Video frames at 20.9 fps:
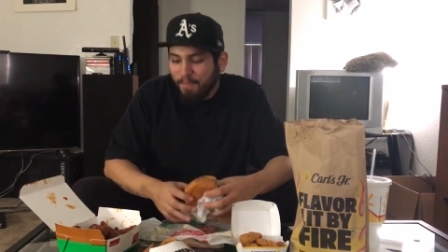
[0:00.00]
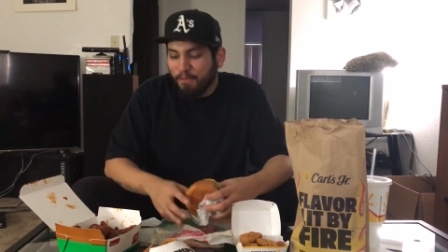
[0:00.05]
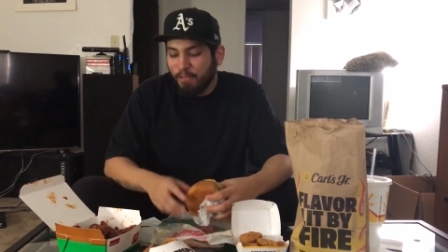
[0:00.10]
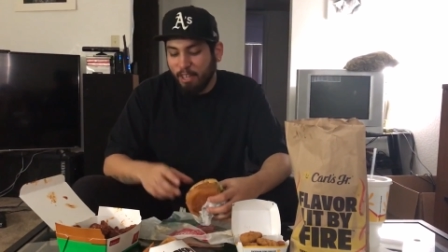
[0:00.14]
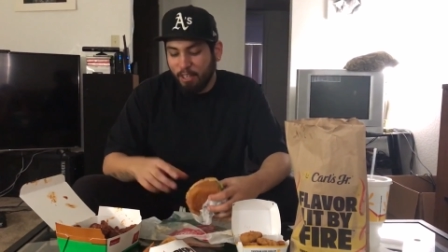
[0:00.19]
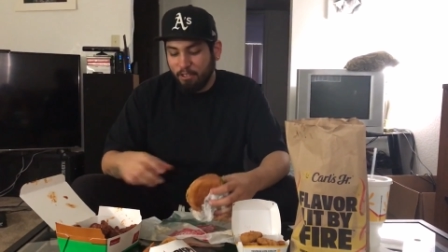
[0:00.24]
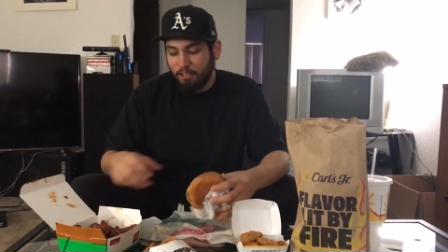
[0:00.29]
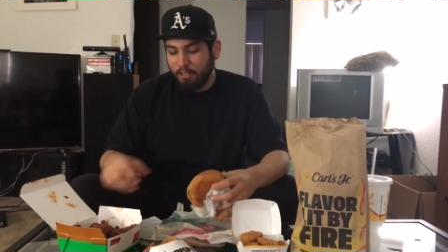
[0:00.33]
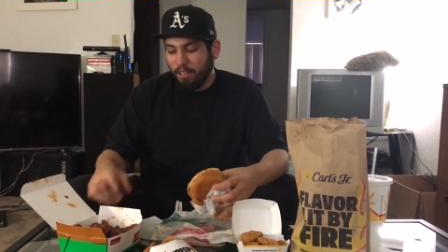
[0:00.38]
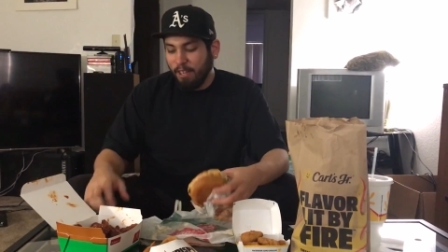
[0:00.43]

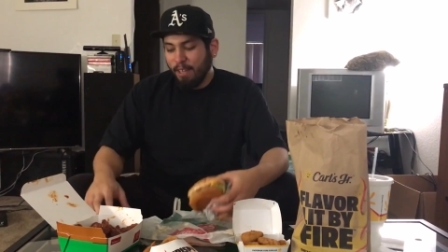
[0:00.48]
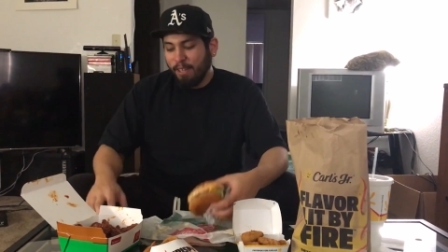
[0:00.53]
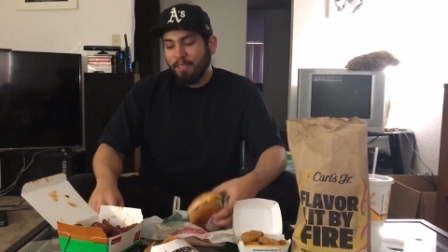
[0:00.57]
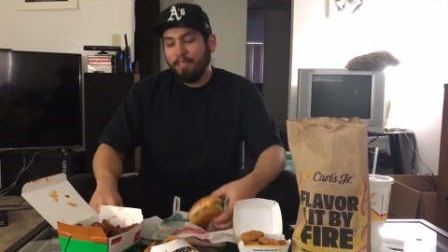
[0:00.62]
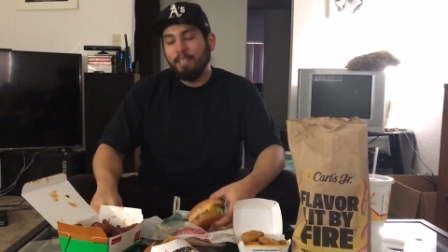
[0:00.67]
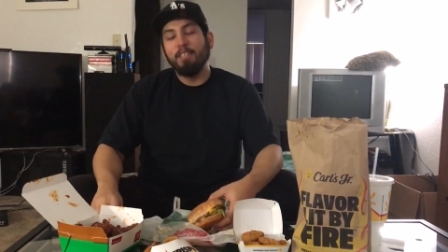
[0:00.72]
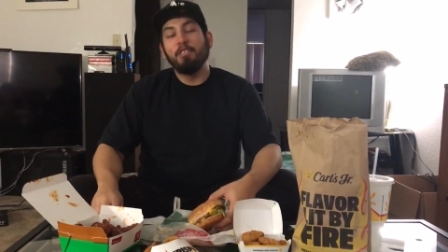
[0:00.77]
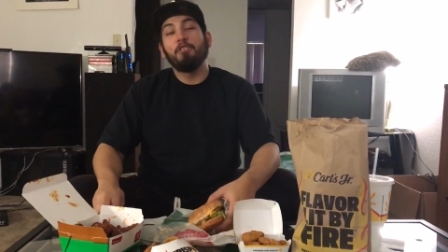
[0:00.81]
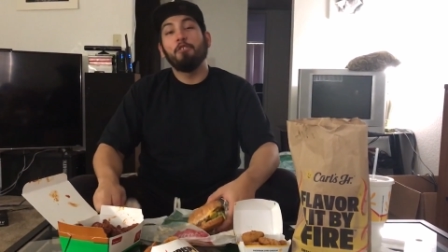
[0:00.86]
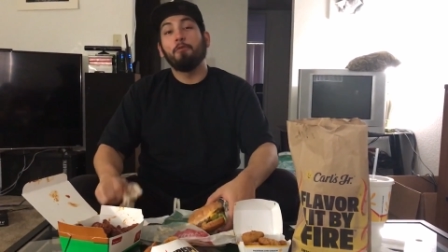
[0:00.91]
did, so,
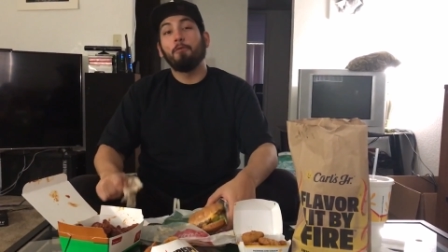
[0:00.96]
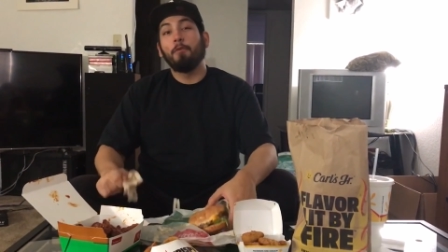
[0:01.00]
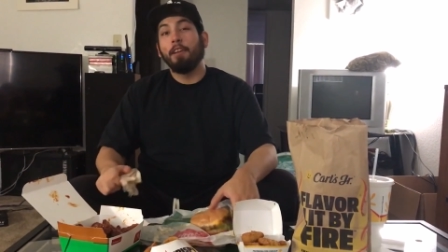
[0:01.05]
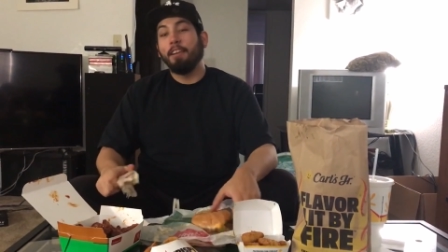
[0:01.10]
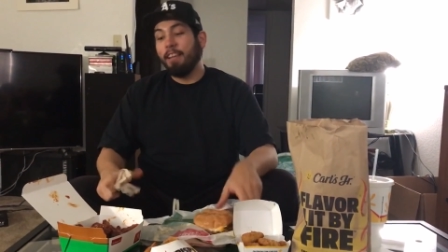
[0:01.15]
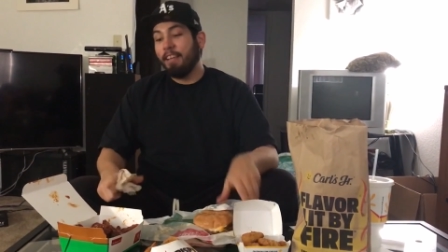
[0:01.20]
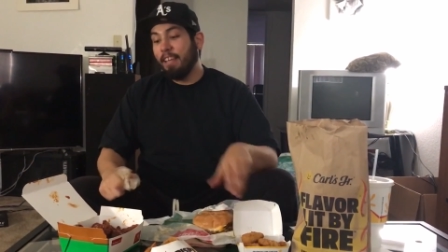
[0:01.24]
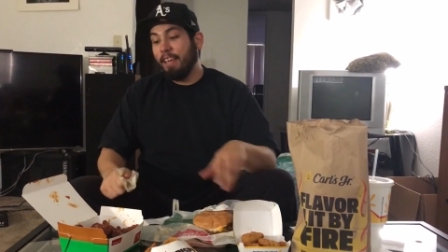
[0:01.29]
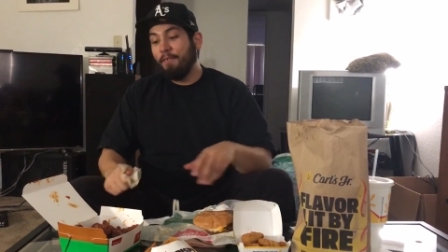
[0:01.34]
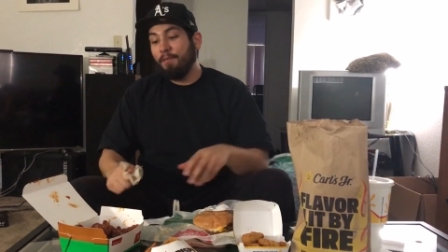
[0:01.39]
you, did you want
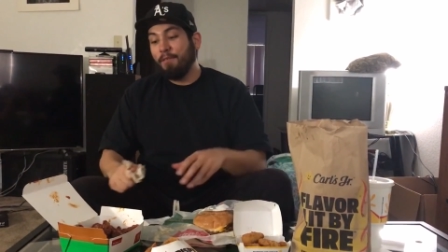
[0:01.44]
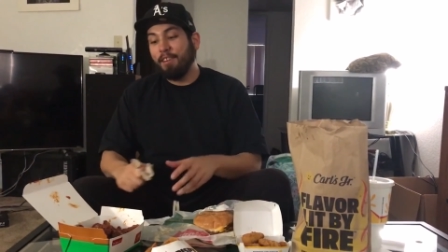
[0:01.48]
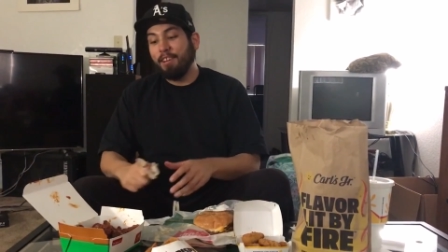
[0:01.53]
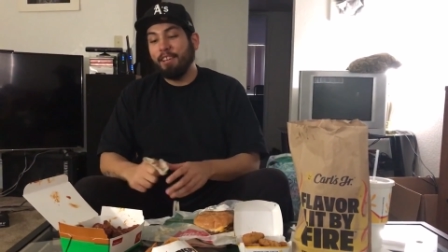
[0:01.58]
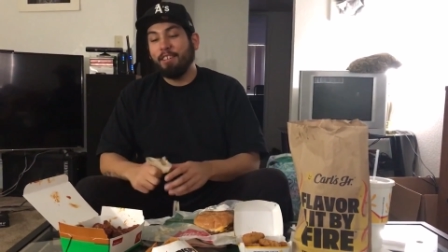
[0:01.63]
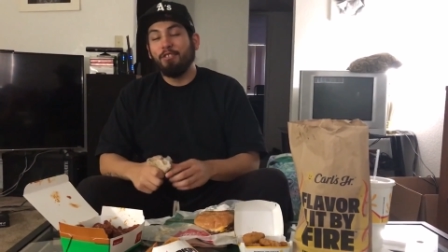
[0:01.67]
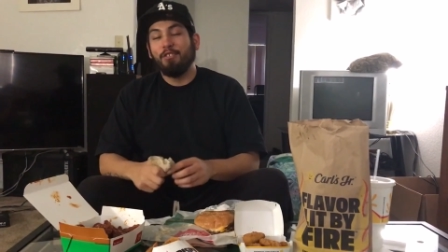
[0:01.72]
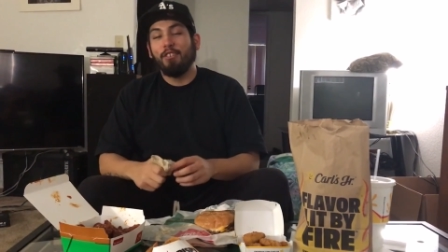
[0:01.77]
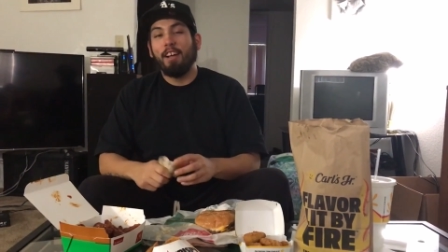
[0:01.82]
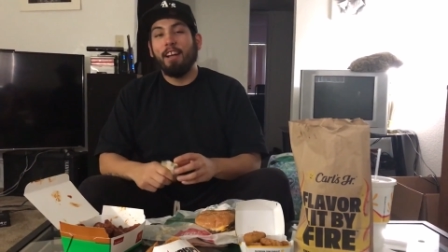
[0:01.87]
to give it a
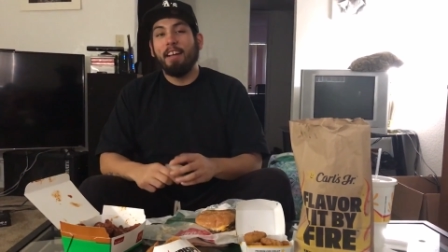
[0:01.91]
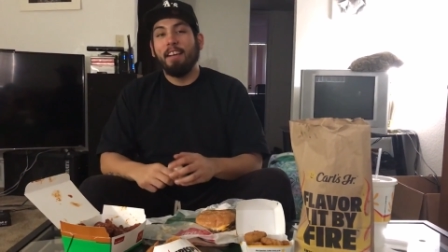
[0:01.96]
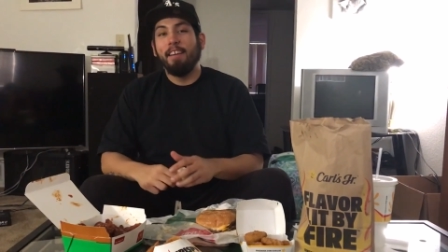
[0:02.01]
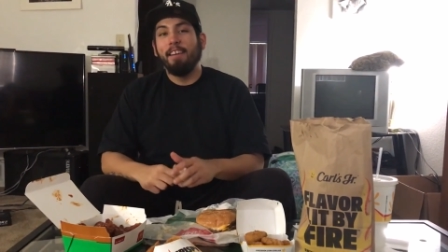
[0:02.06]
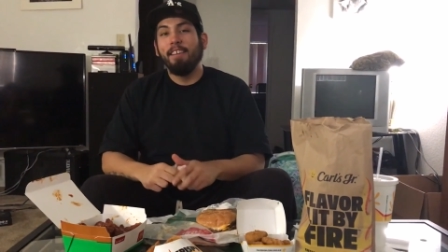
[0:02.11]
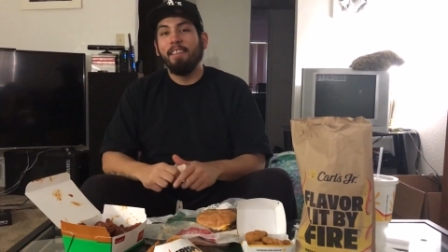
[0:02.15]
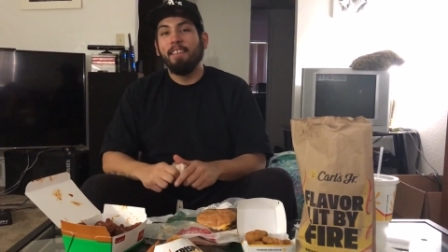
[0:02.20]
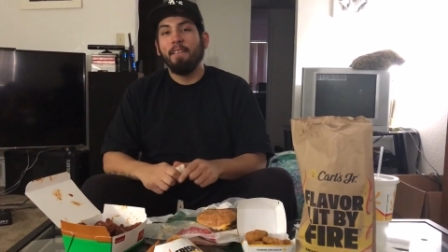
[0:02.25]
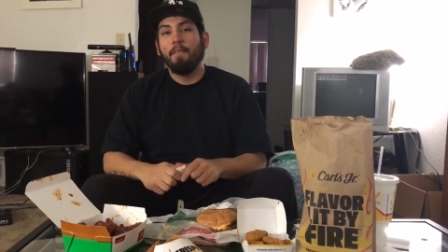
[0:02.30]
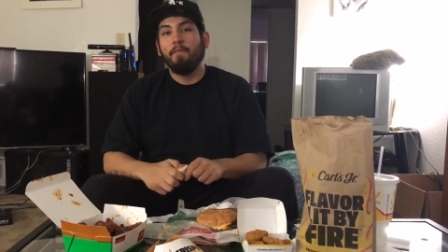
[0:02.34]
try
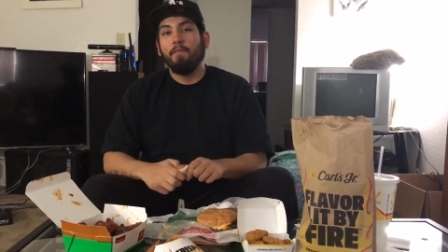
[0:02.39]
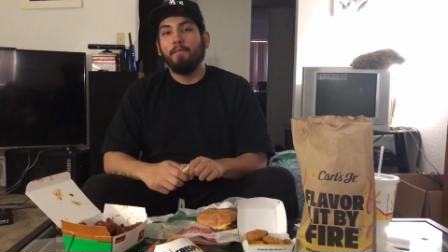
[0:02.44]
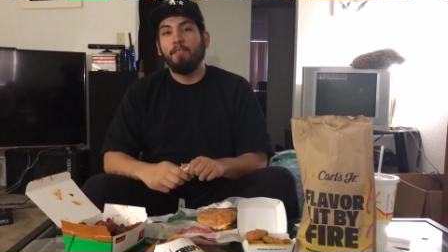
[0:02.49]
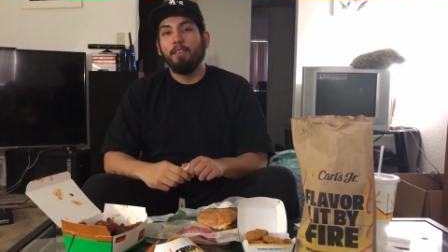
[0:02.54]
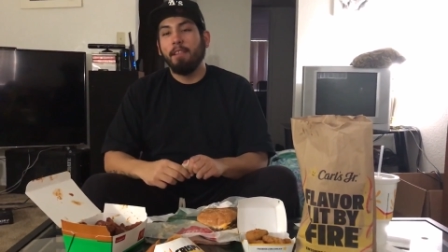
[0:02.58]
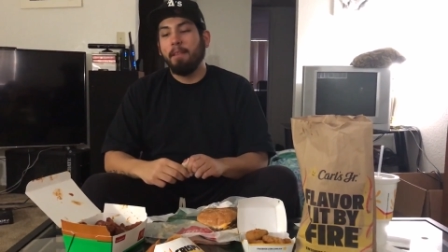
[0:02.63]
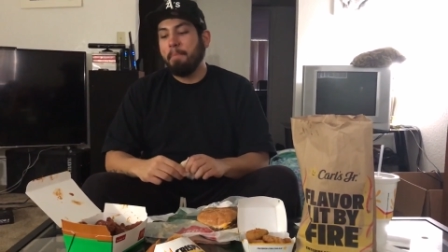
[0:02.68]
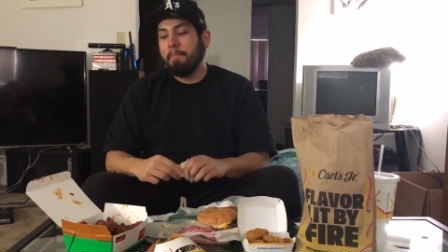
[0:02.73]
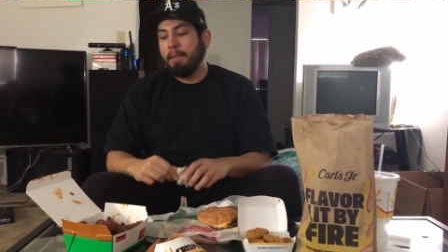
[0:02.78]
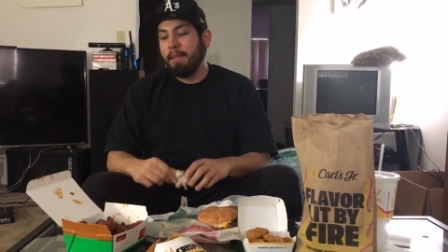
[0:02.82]
for
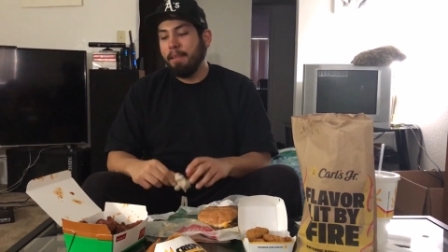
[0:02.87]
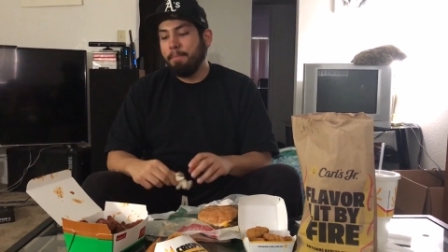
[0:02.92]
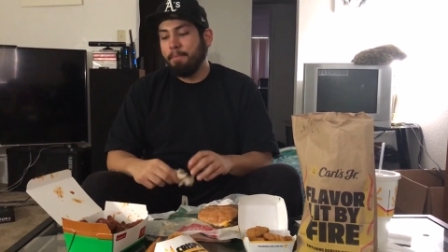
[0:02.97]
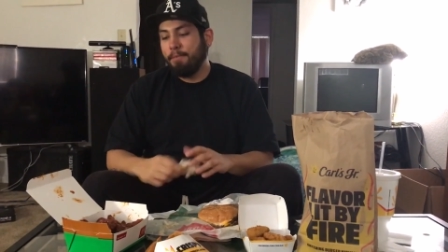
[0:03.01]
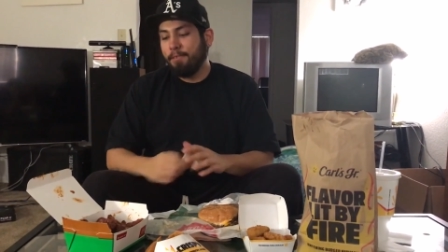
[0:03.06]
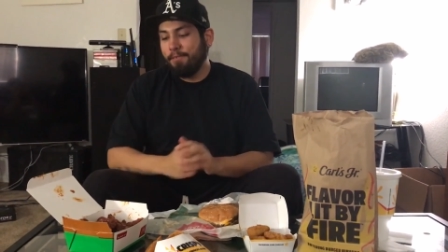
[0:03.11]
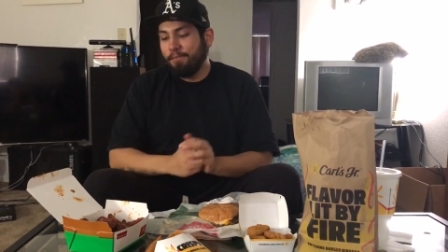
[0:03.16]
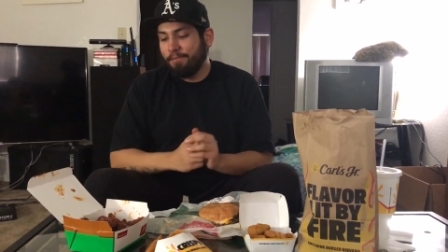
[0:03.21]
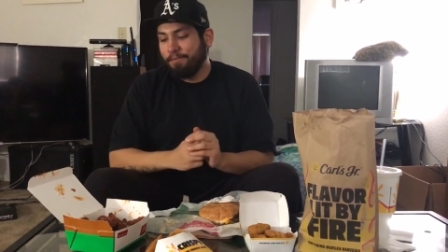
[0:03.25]
the people?